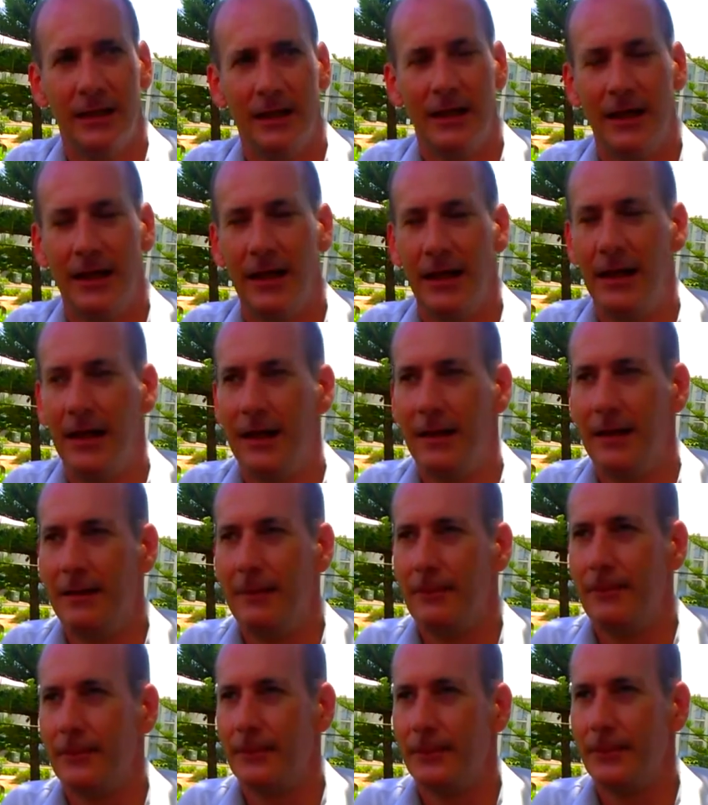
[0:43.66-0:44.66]

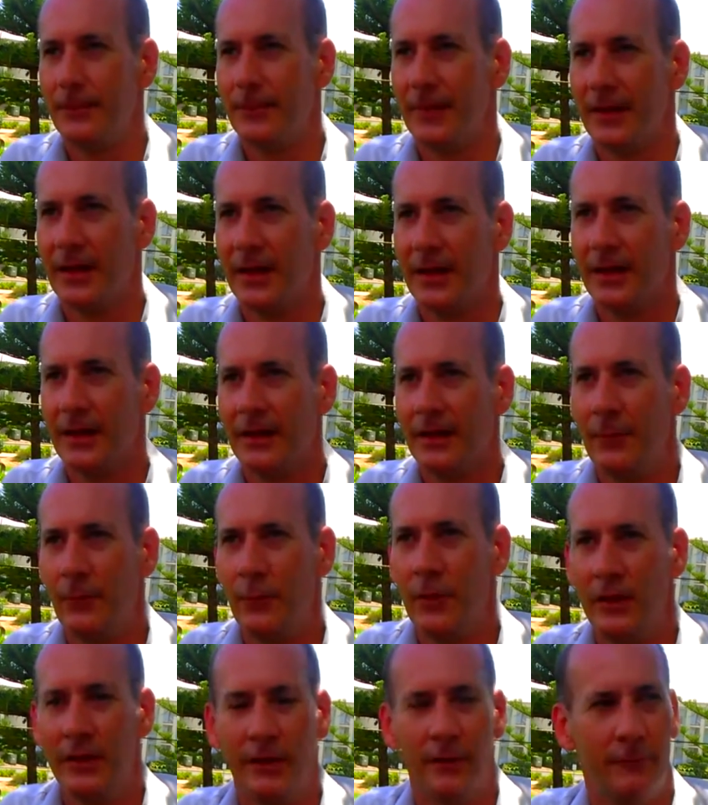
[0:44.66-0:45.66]
And then
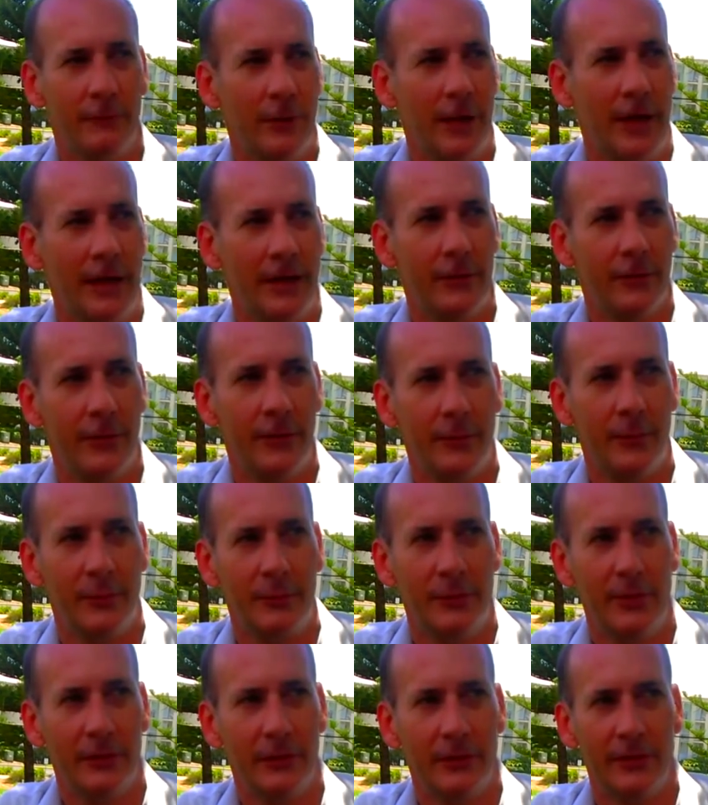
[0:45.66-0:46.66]
when the Ray Group
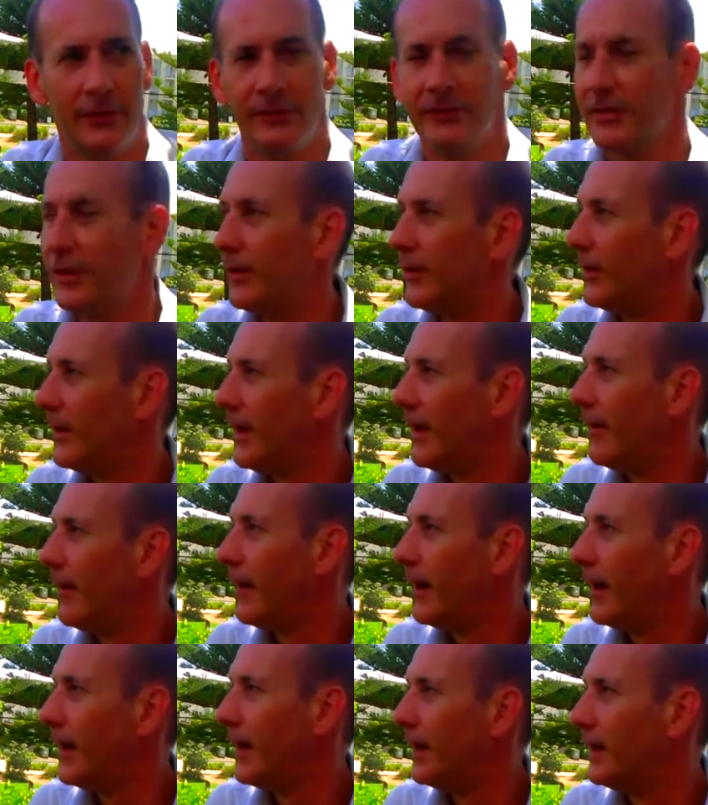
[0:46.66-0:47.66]
built this whole
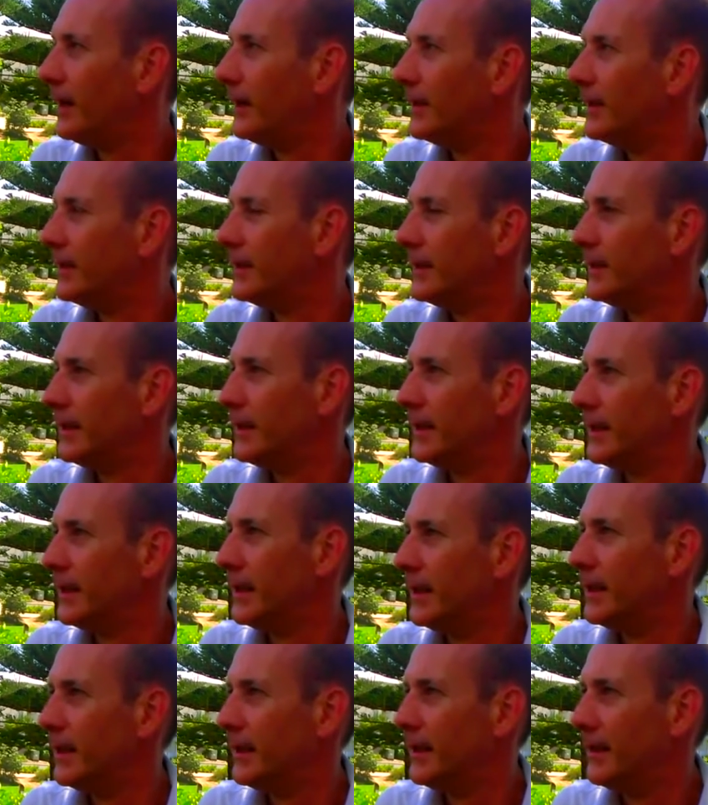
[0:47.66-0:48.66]
area,
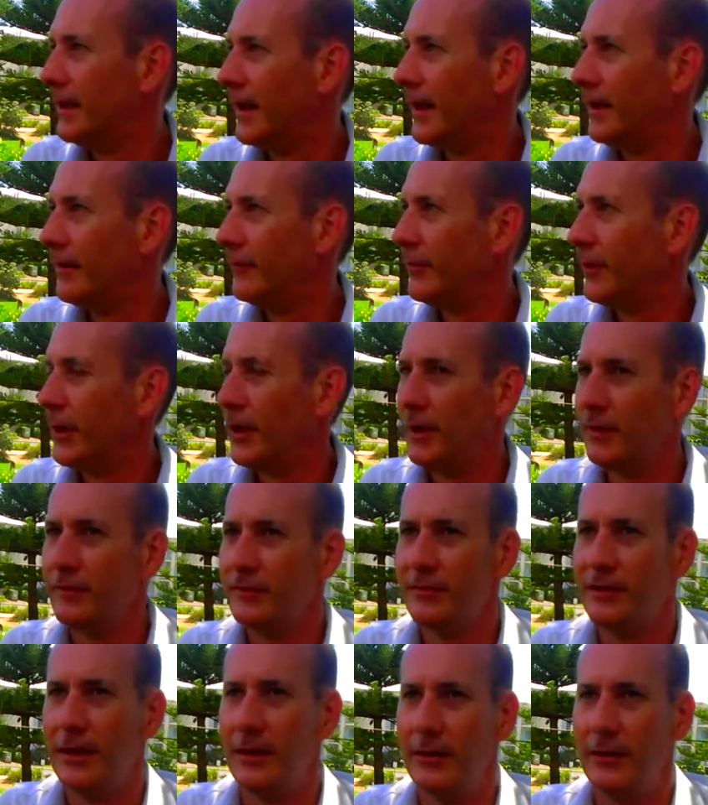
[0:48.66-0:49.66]
they invited
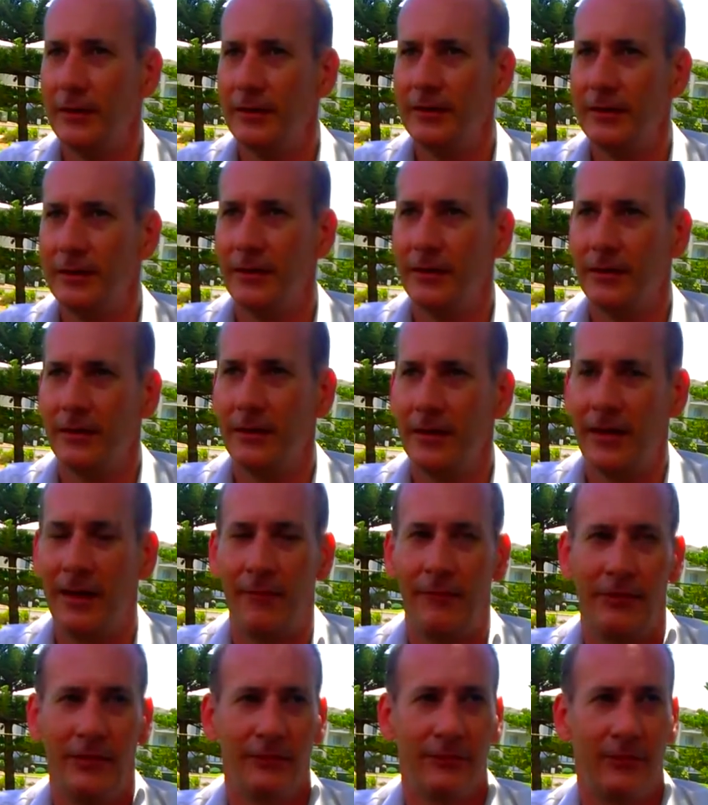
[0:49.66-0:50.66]
Snowy to have
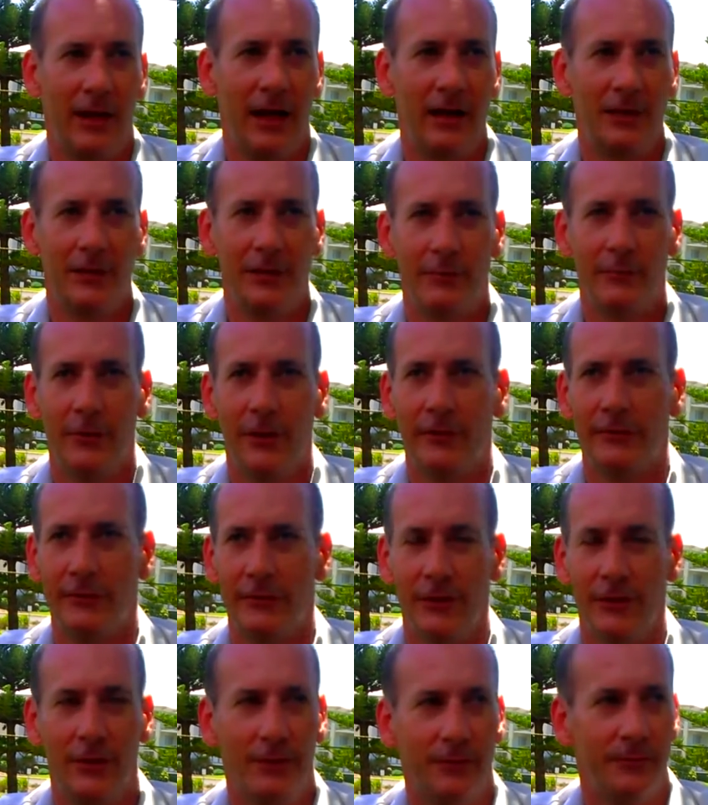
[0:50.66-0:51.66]
his flagship
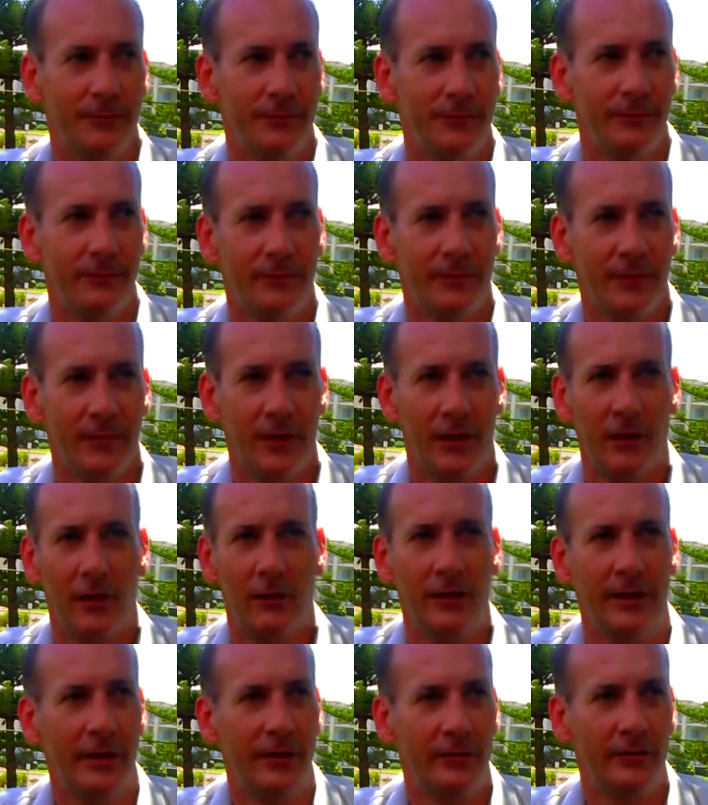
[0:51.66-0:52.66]
restaurant along
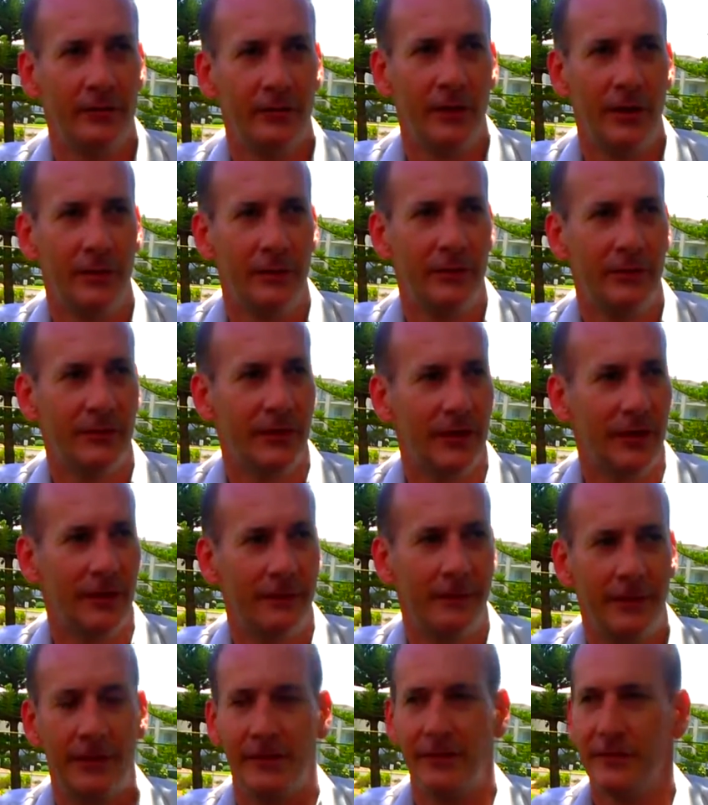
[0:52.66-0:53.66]
their strip. So
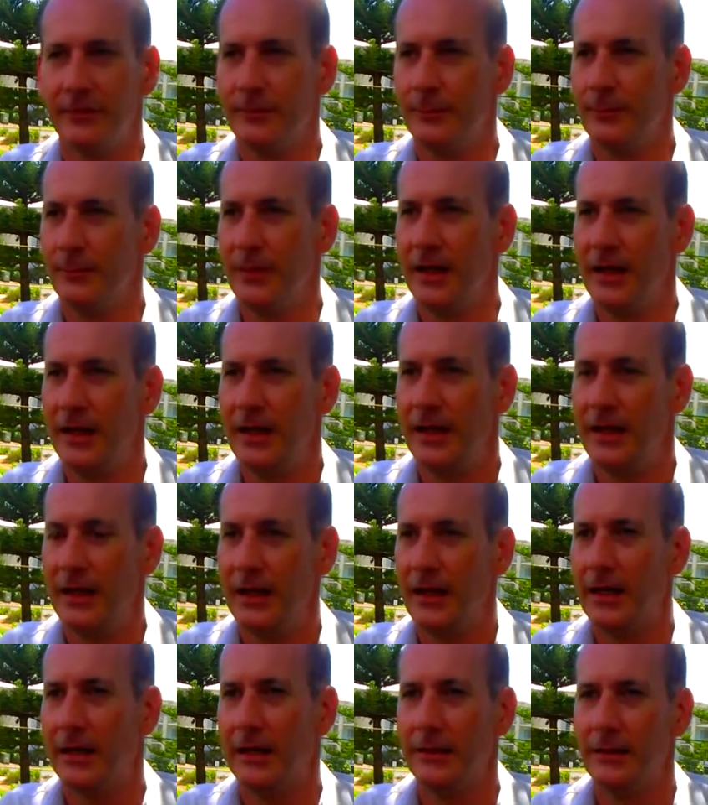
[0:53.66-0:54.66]
Finn's has been
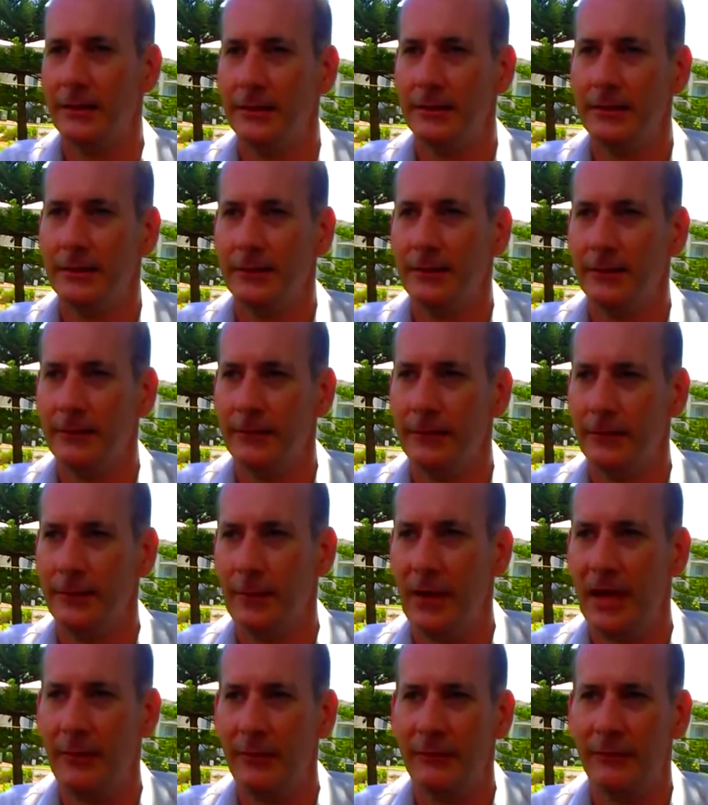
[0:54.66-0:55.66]
here for
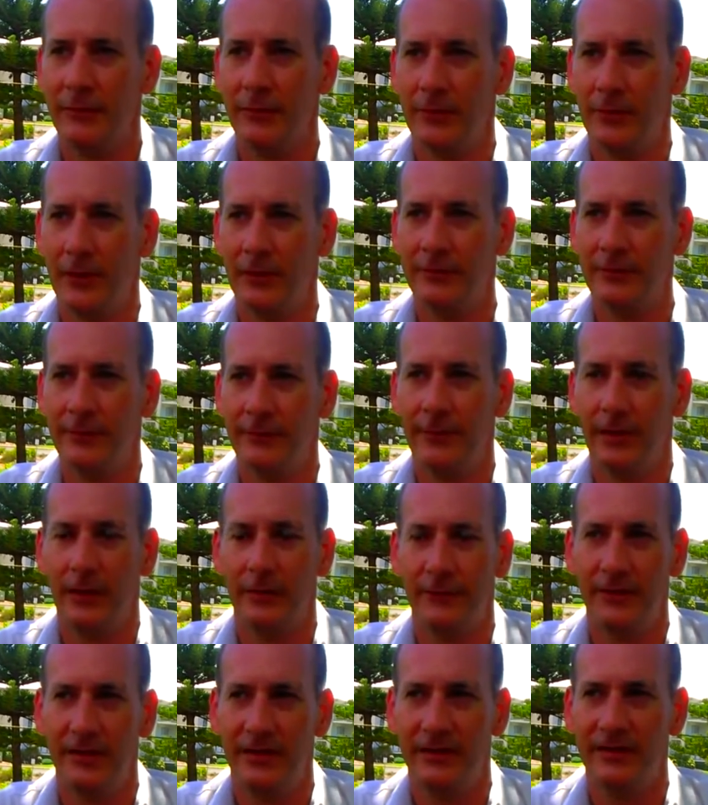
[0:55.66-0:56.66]
maybe close to 5
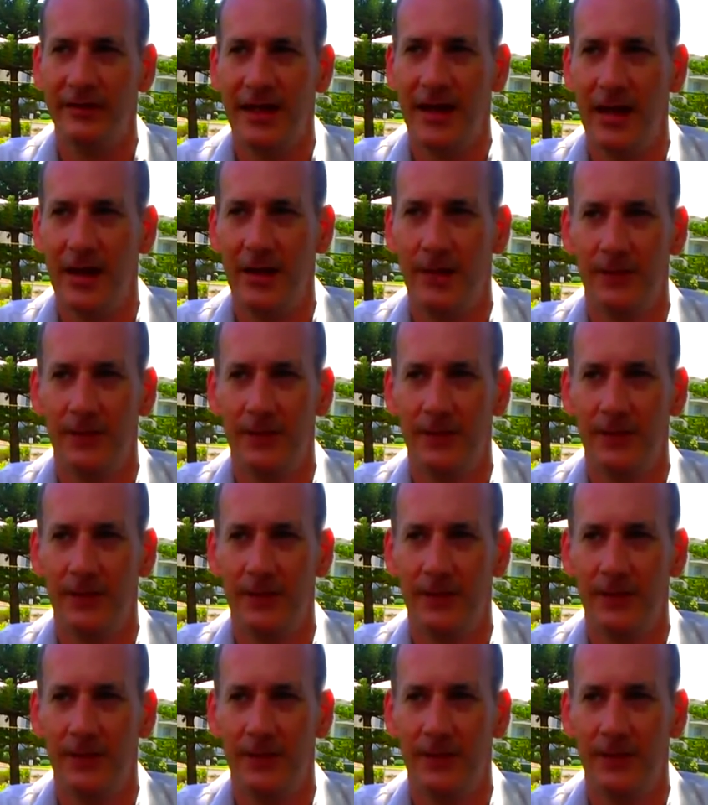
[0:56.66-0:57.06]
years now.